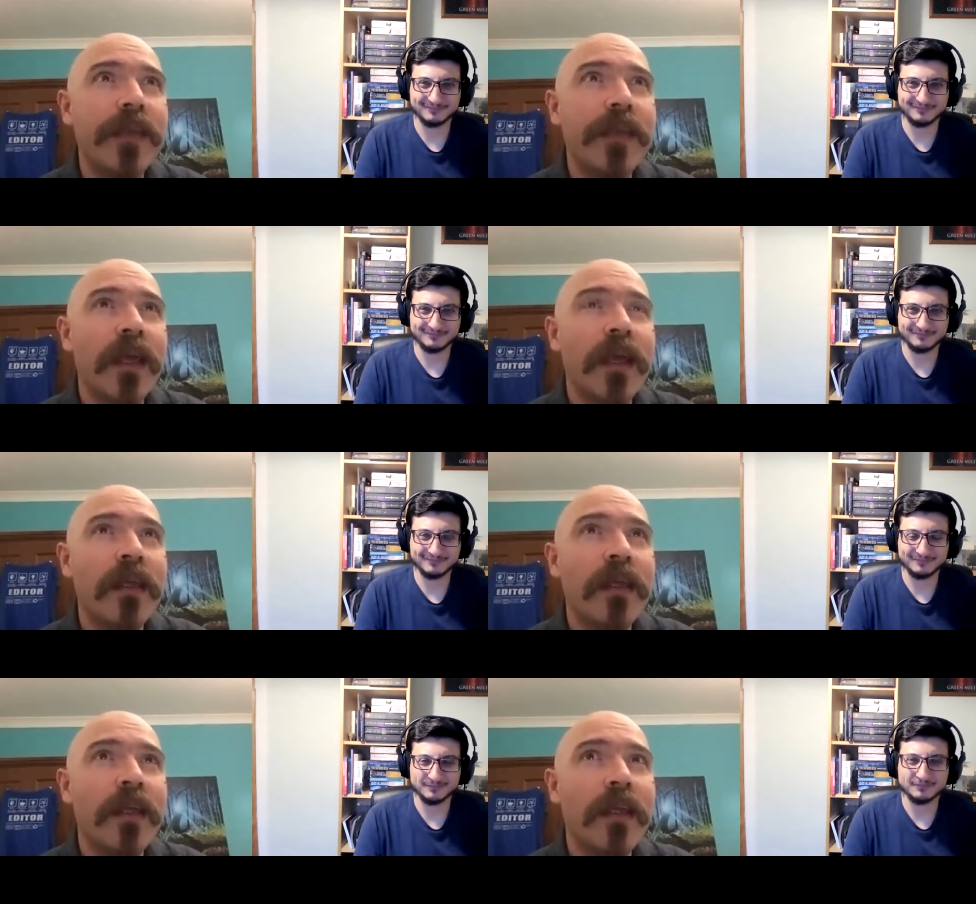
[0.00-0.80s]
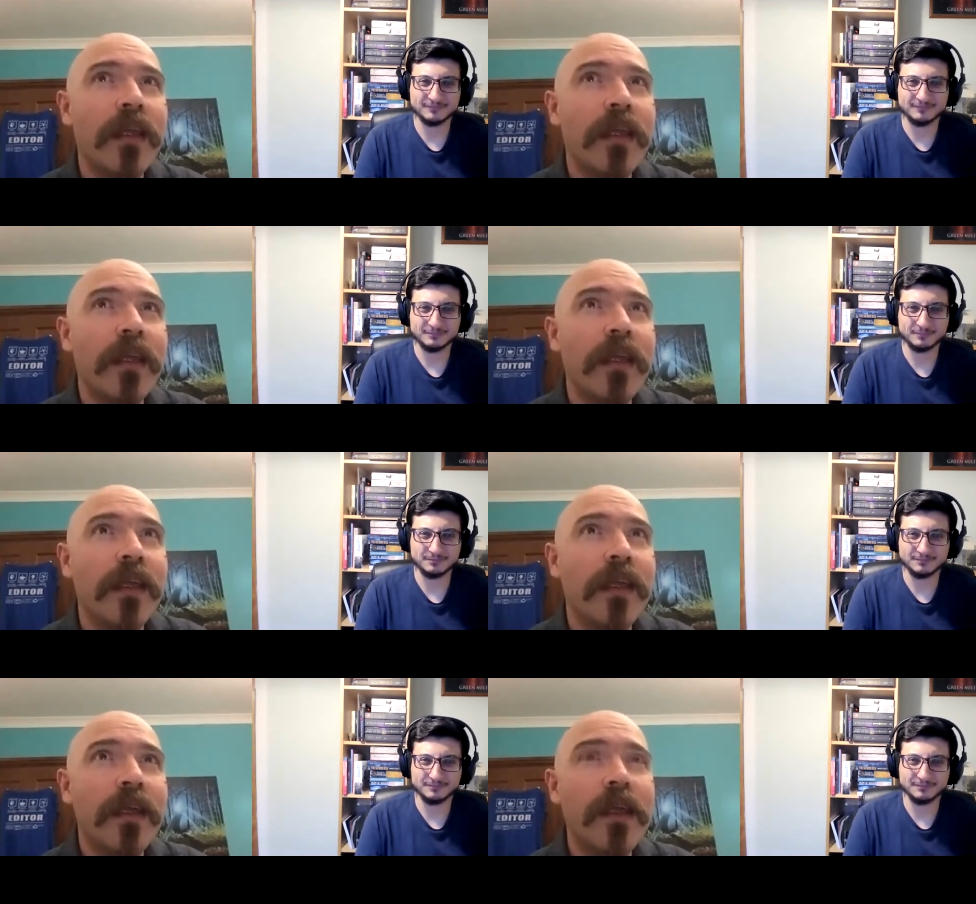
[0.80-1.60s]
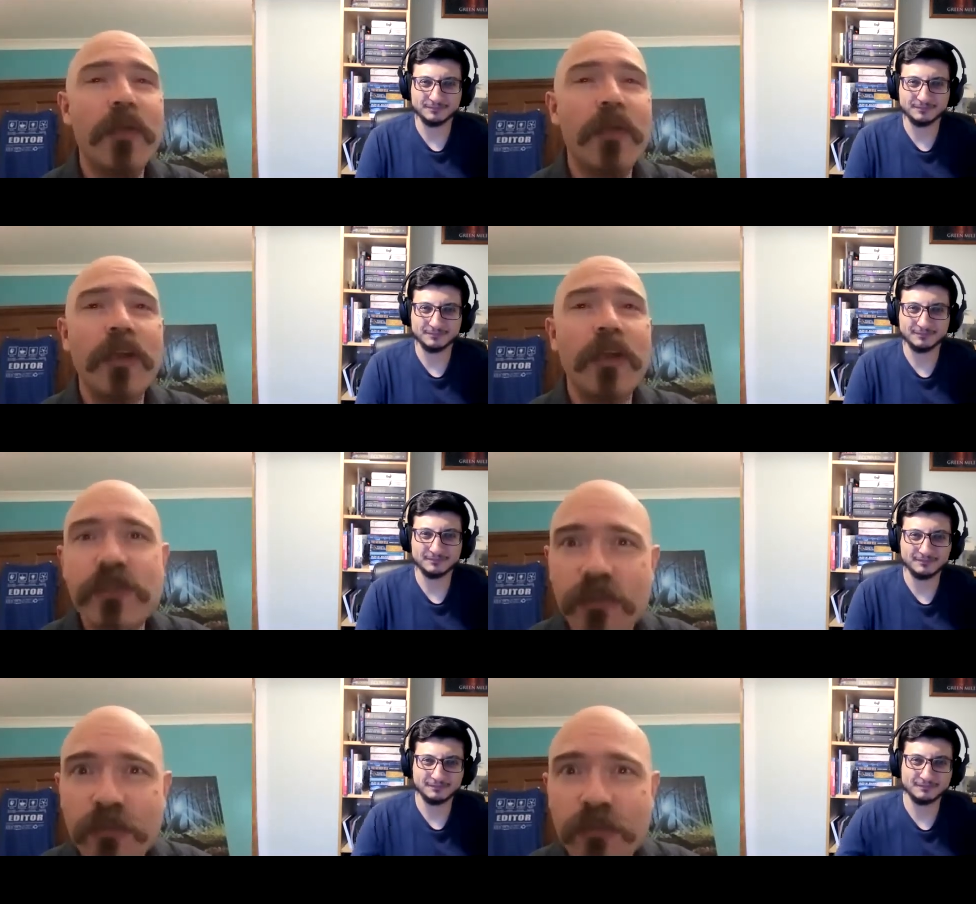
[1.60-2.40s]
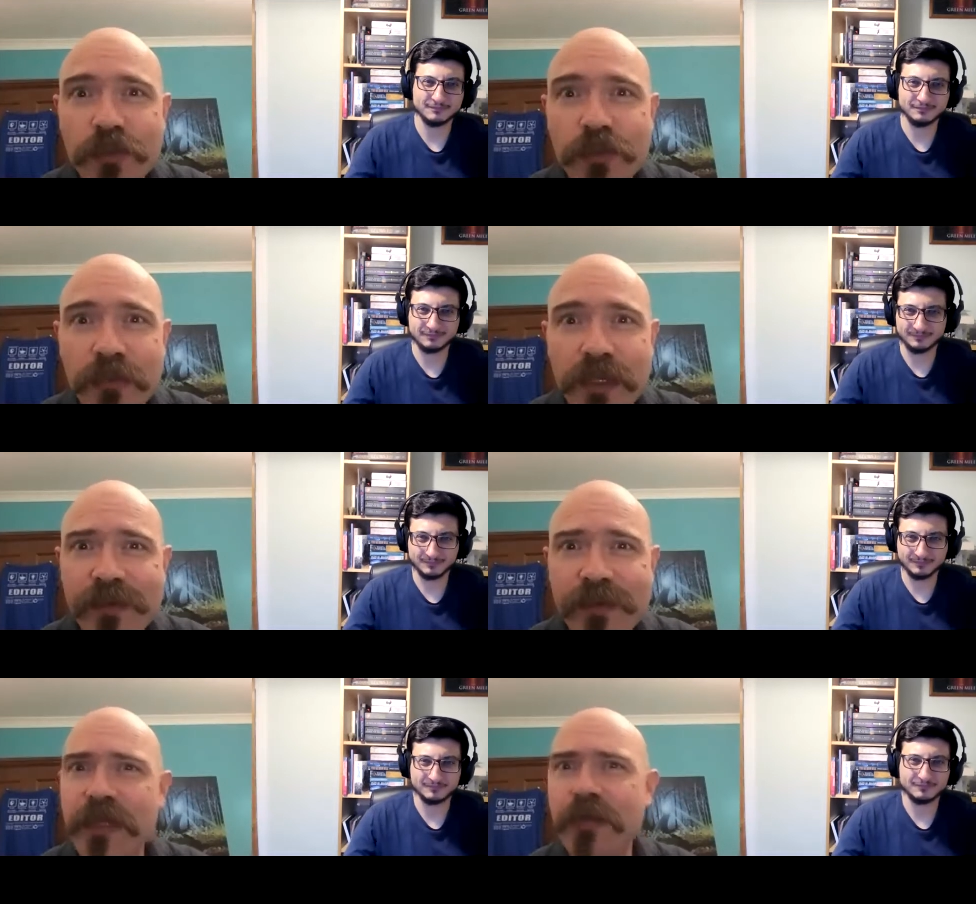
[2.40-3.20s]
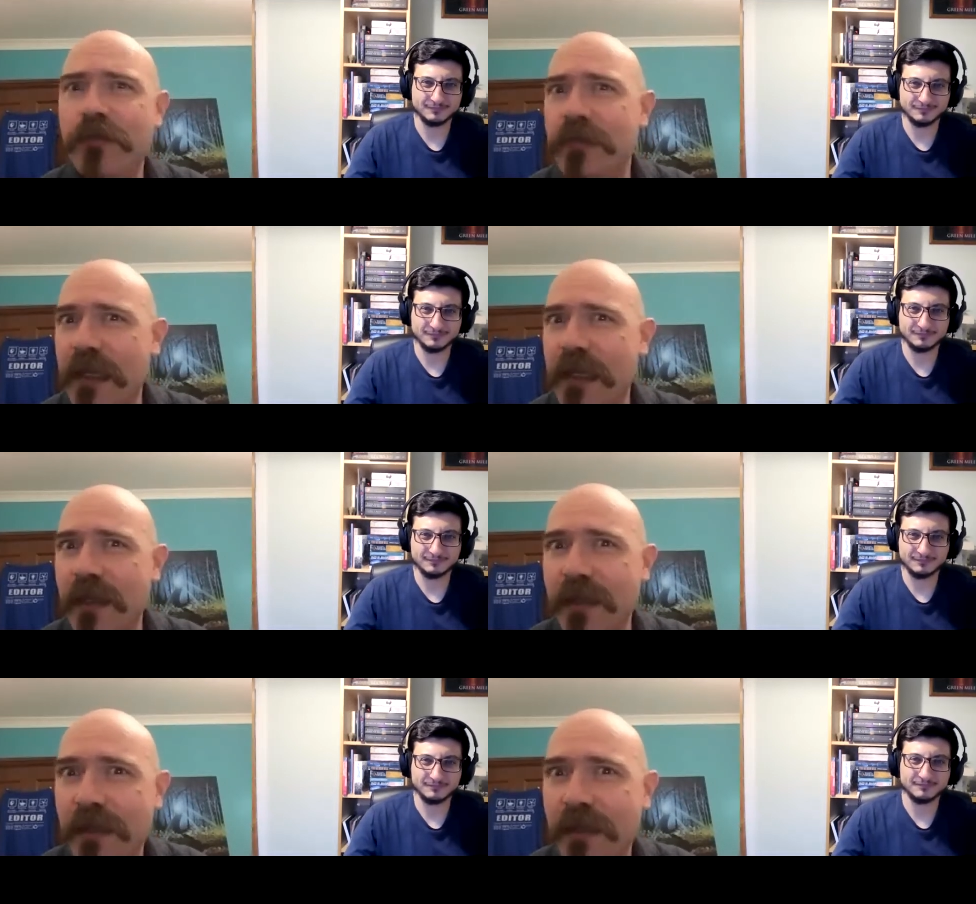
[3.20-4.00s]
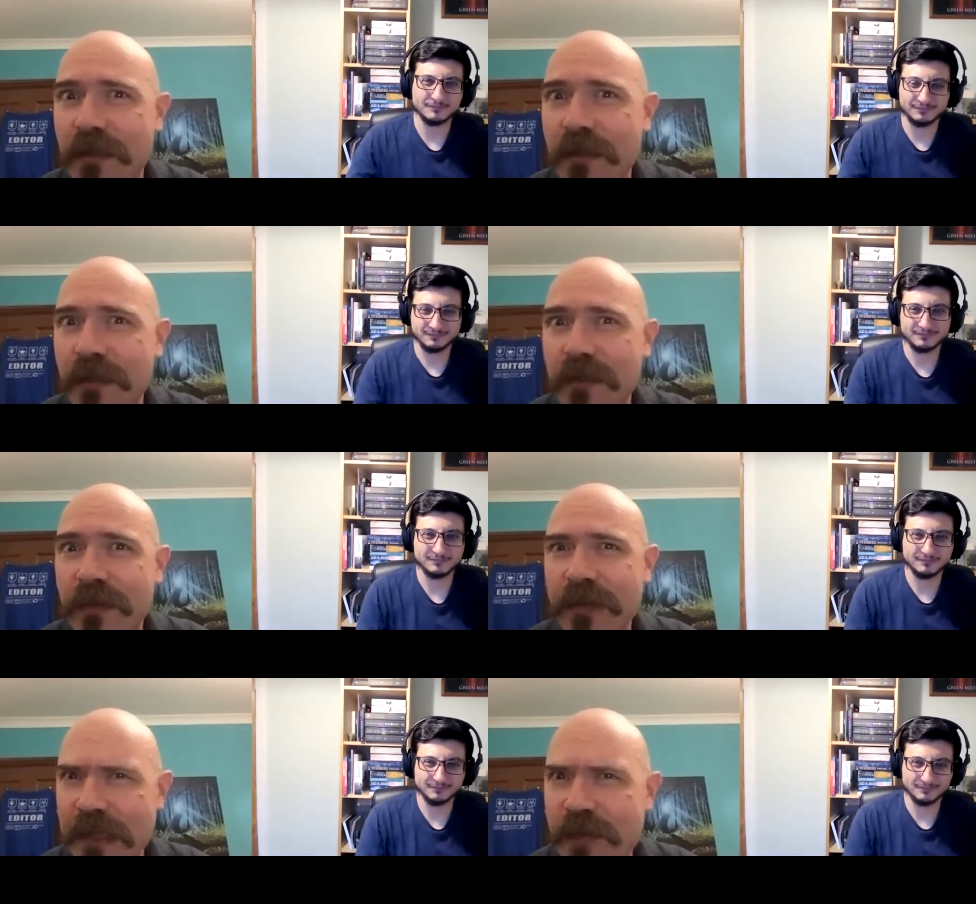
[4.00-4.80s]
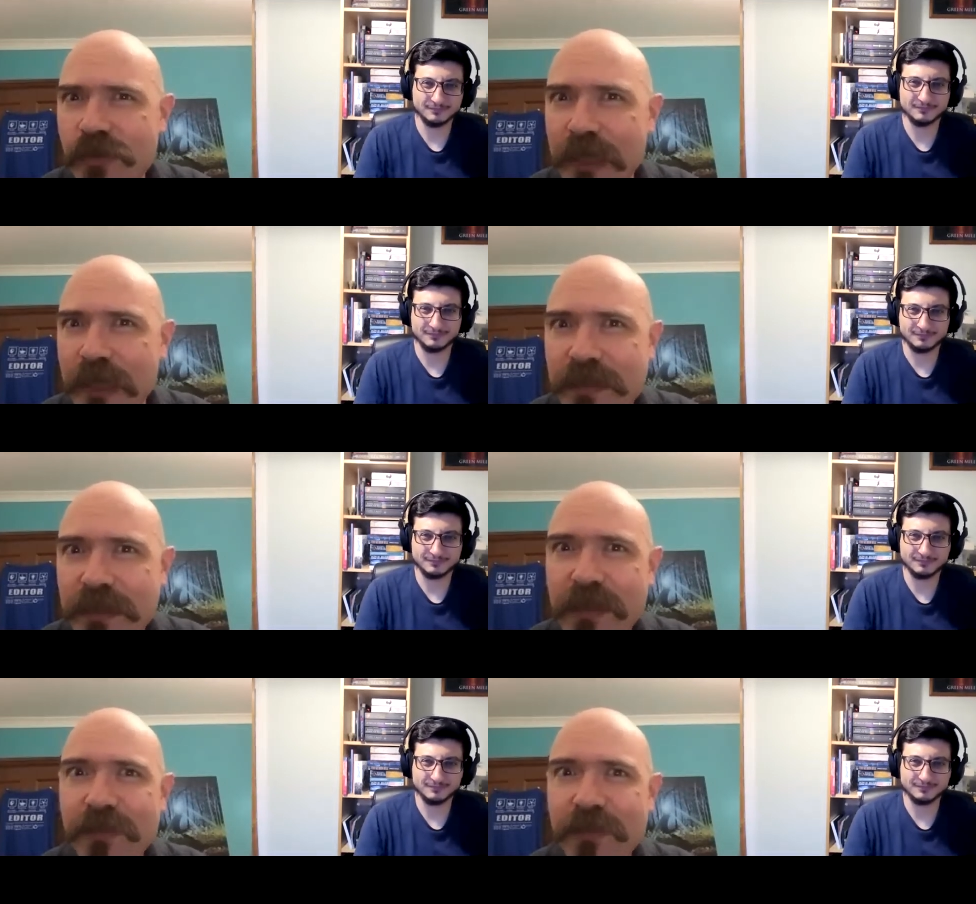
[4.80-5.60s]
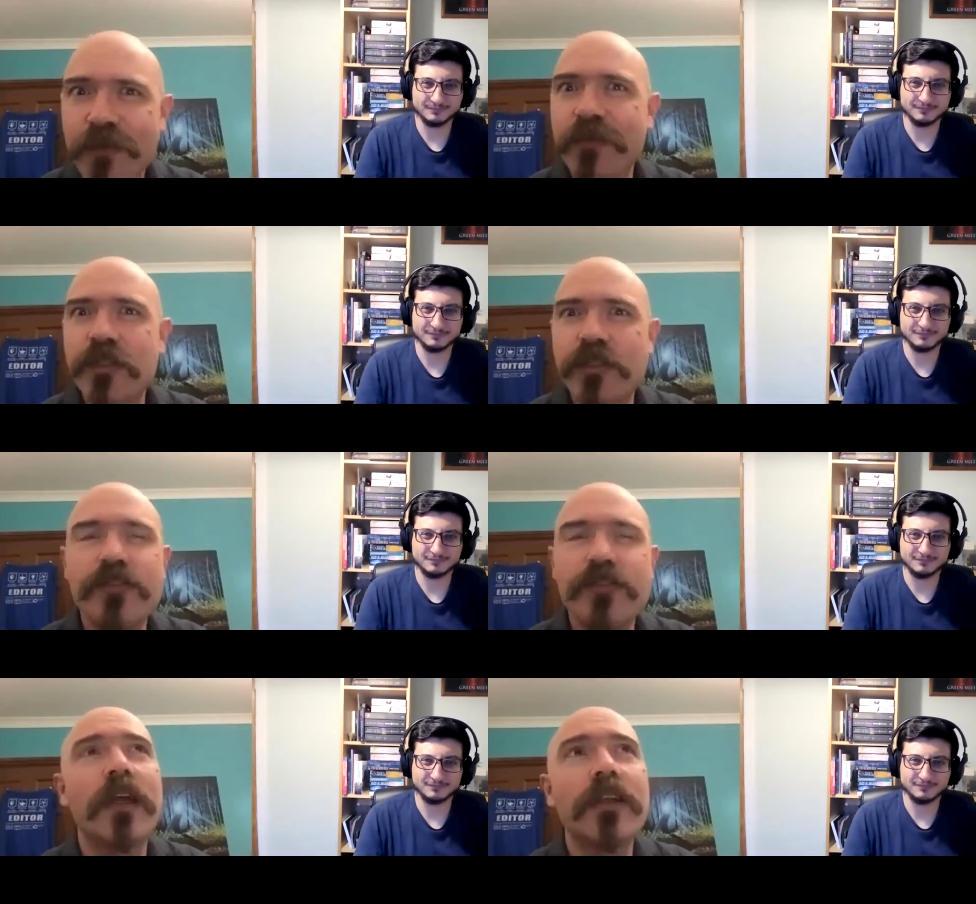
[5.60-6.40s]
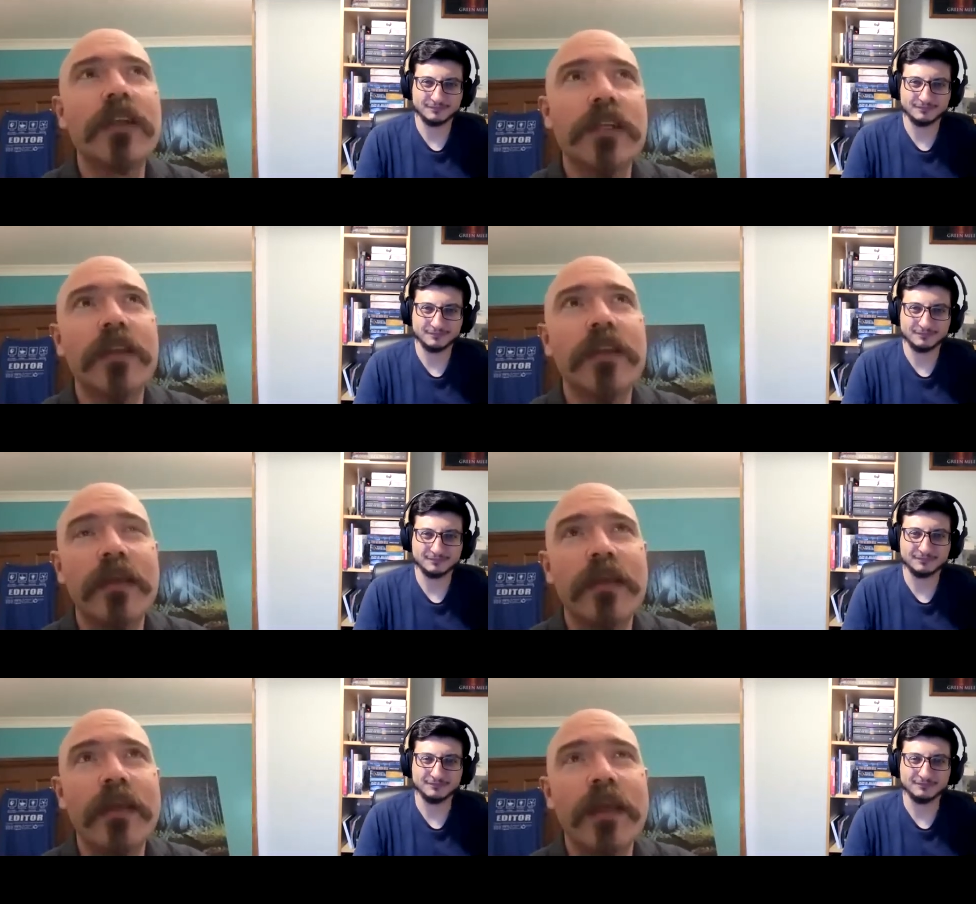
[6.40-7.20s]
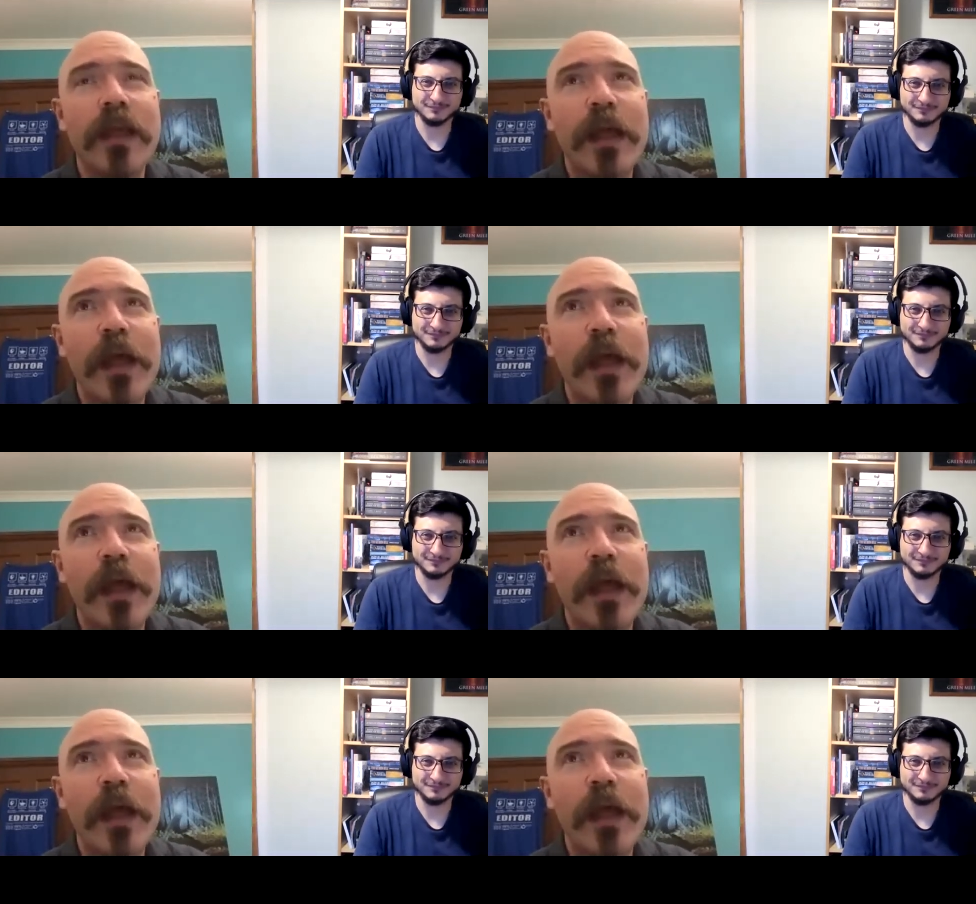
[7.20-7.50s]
Speaker 1: a, a book of short stories, very unique, interesting sort of construction. Mm.